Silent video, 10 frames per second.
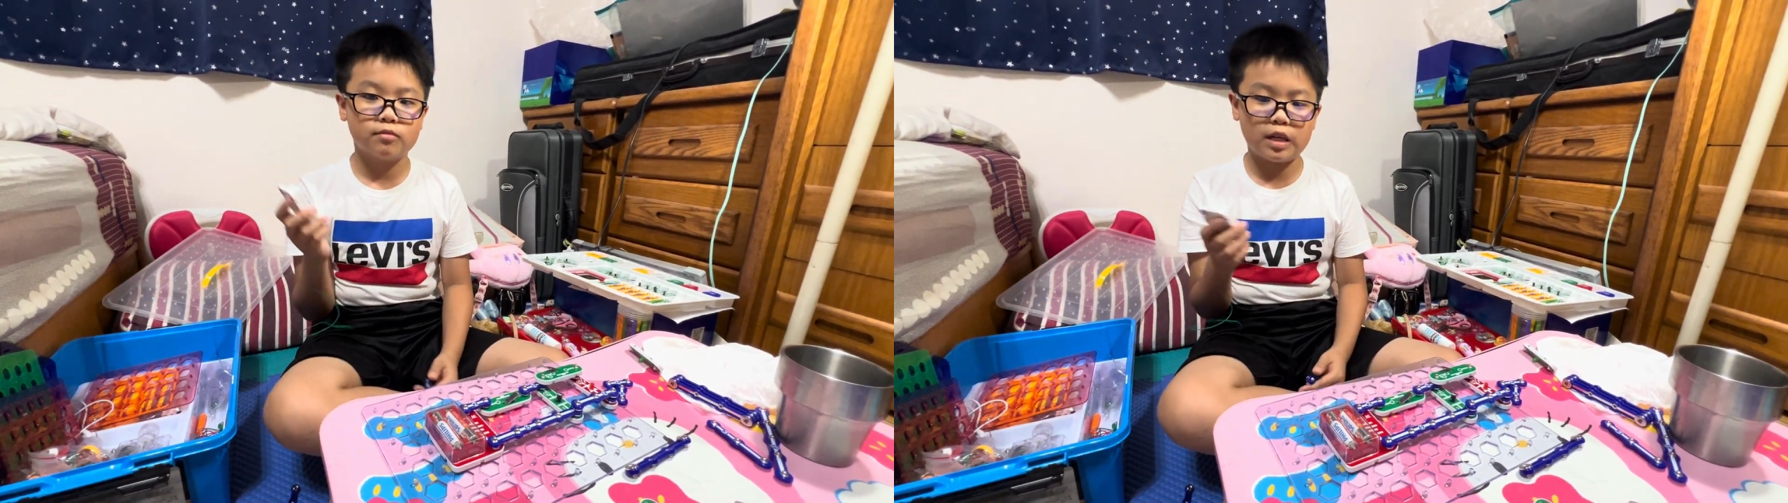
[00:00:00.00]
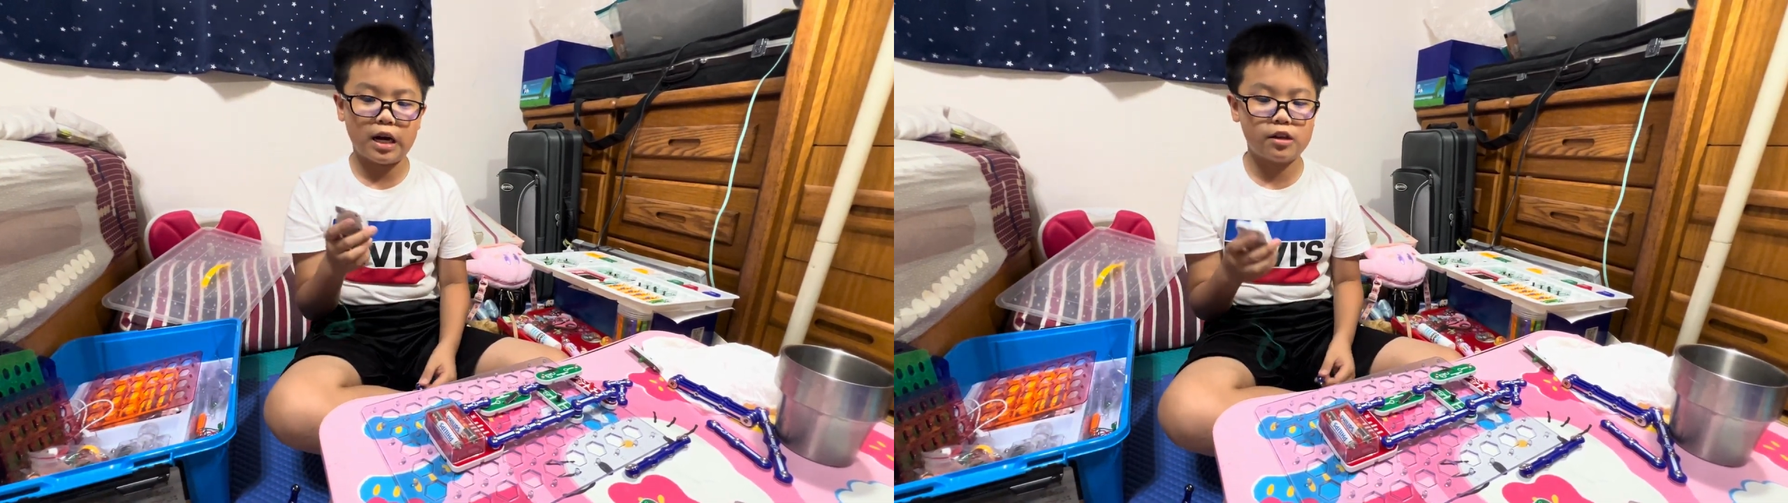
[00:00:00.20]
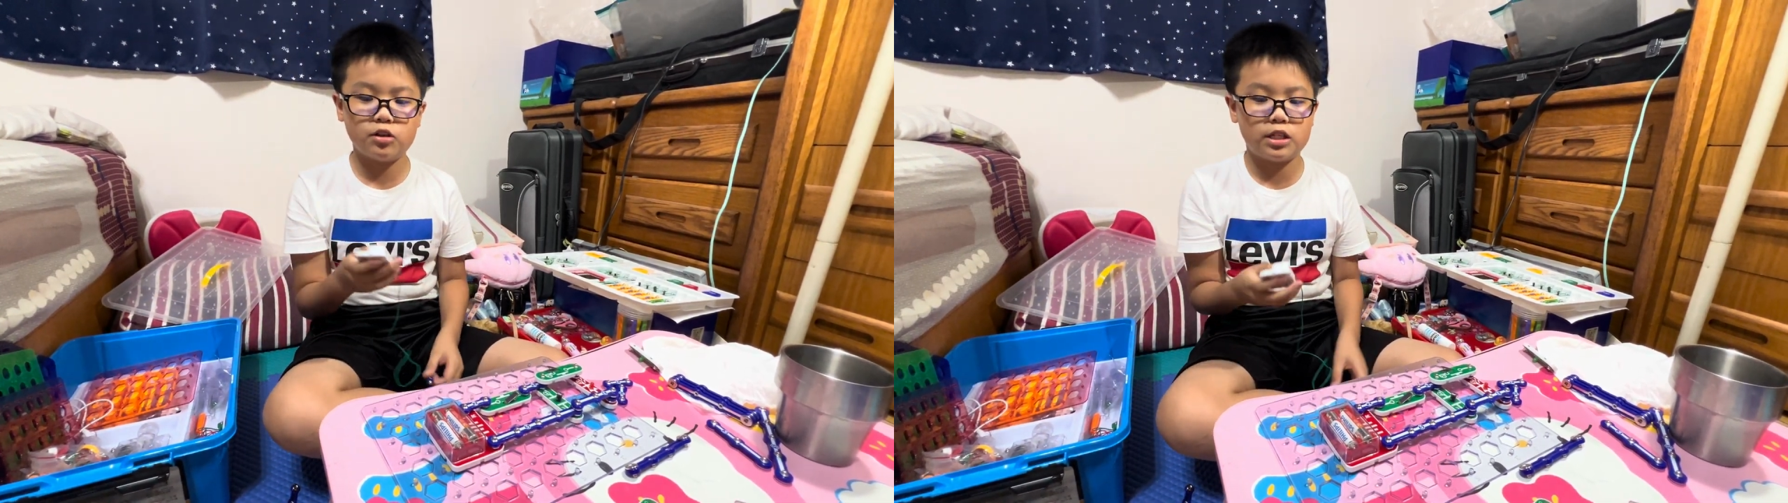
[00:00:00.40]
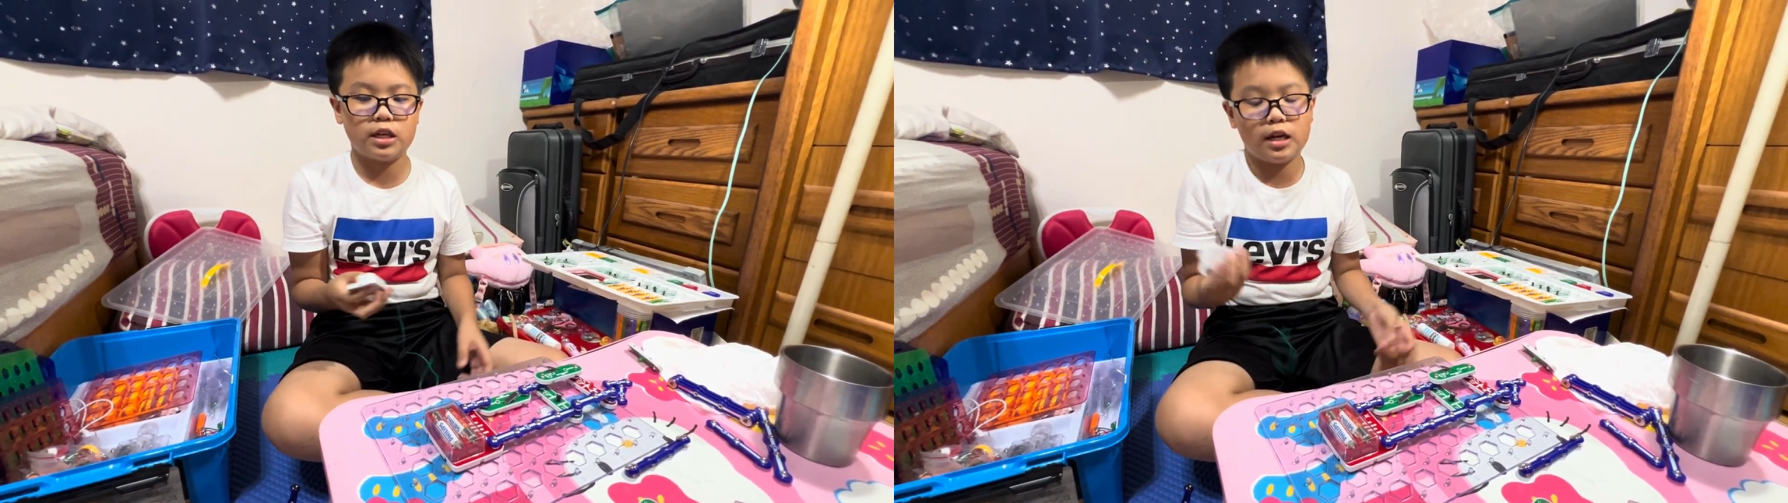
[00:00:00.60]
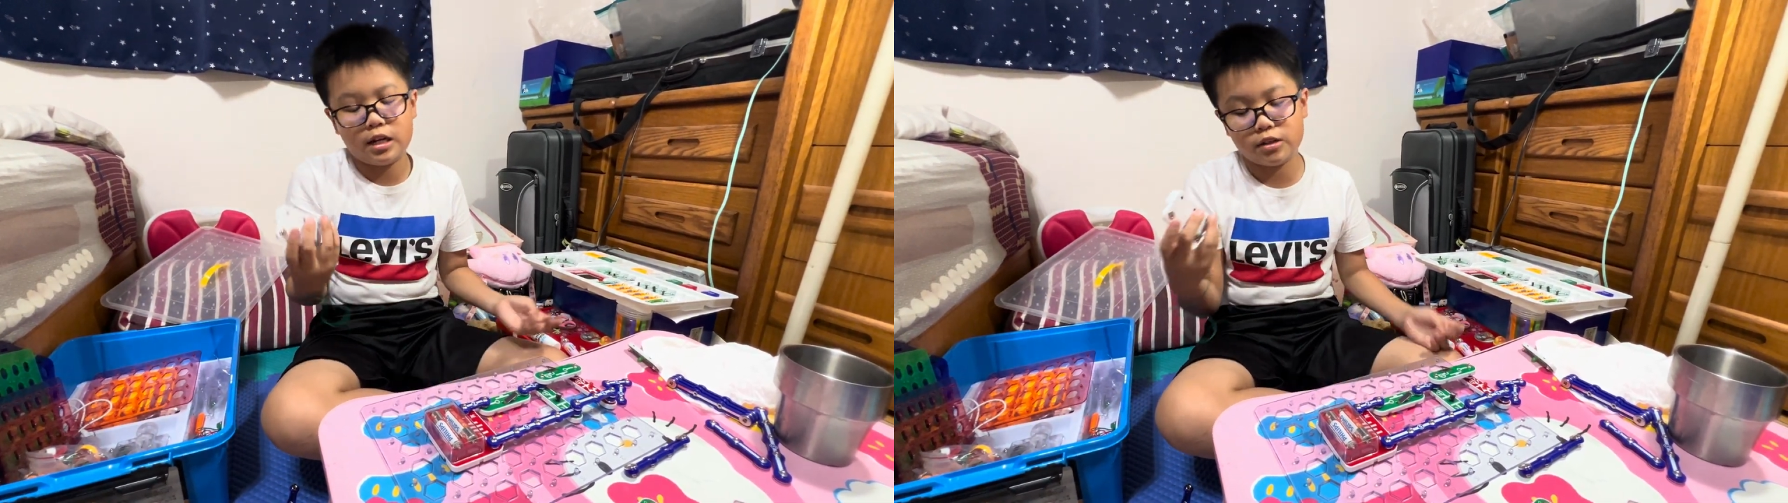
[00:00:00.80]
I just
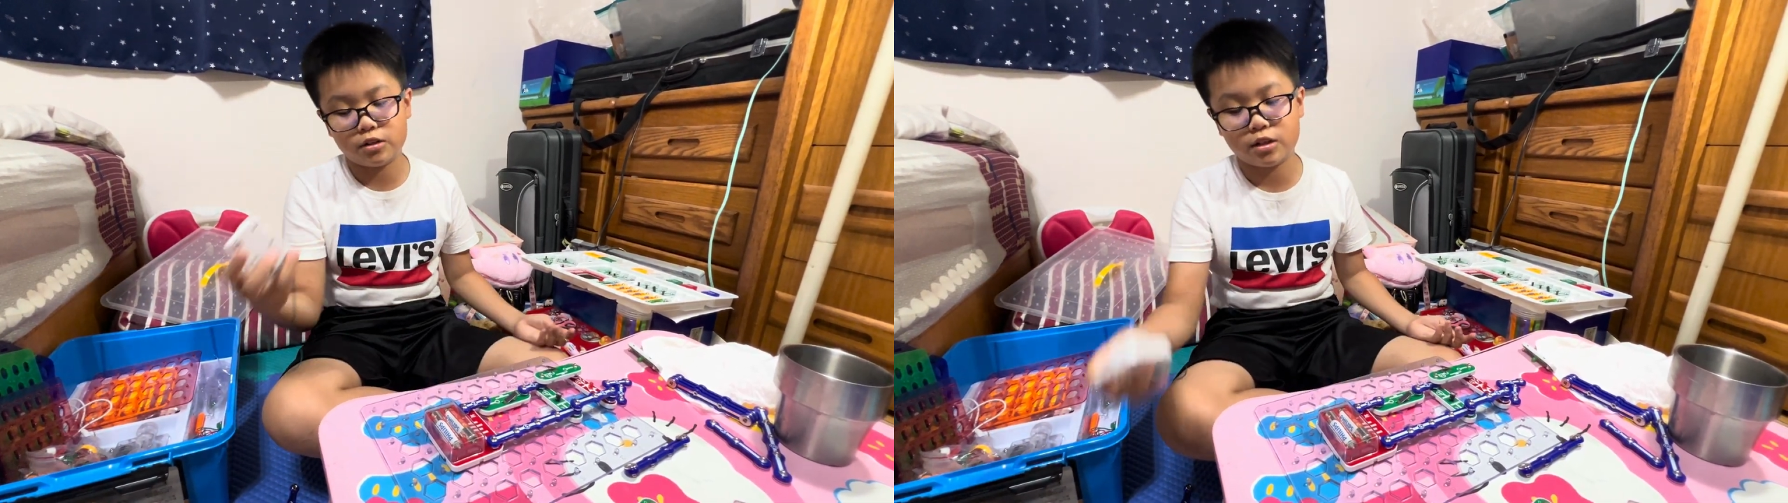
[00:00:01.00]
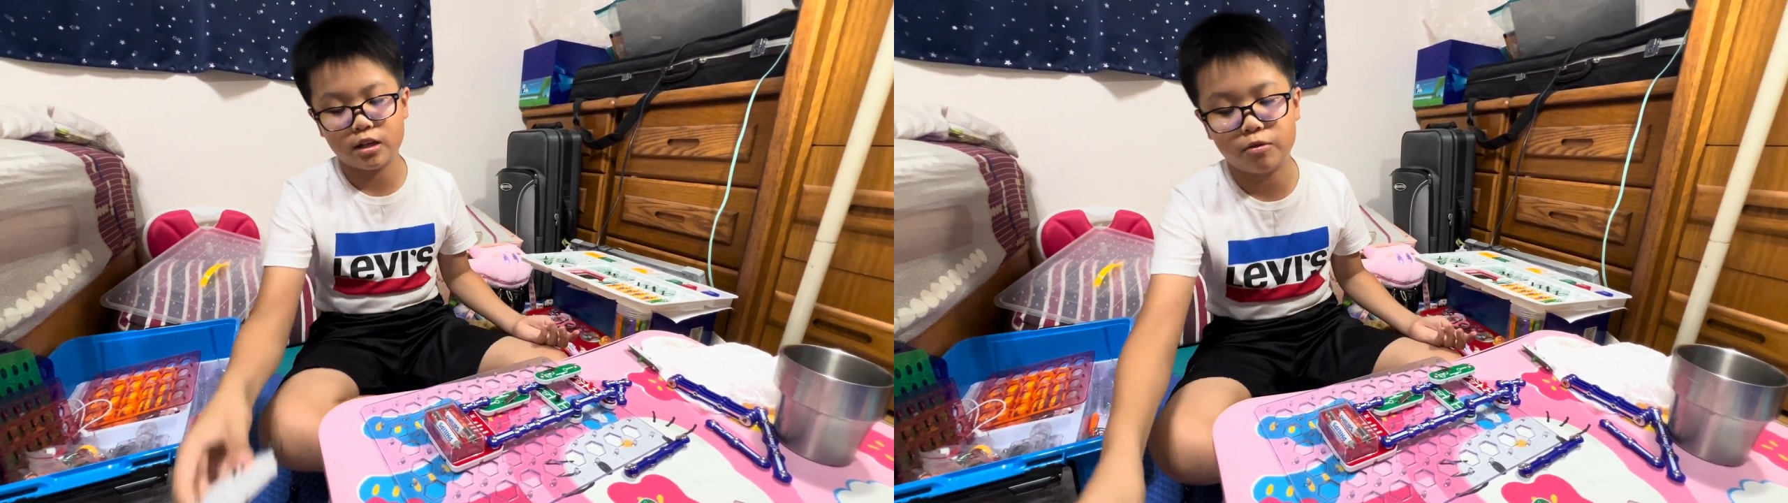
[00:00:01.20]
can't understand